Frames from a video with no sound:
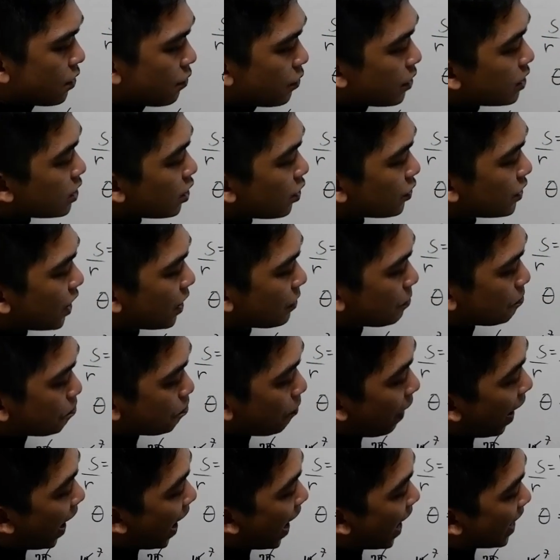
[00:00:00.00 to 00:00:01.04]
We know that
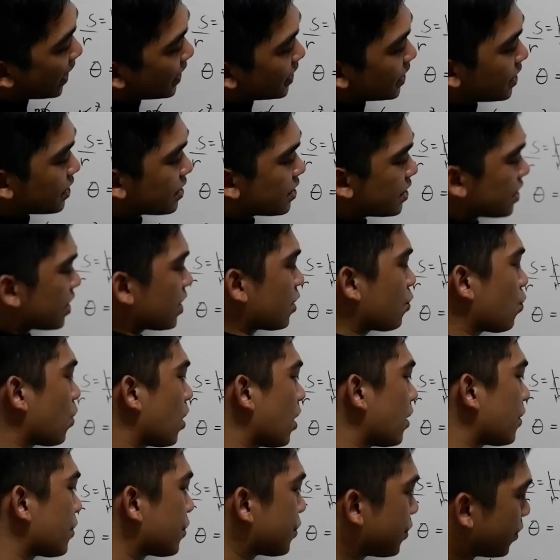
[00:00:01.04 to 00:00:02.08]
pi is
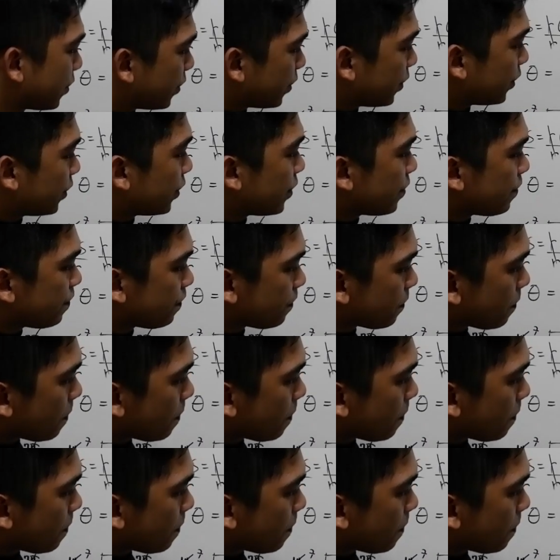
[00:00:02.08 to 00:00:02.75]
equal to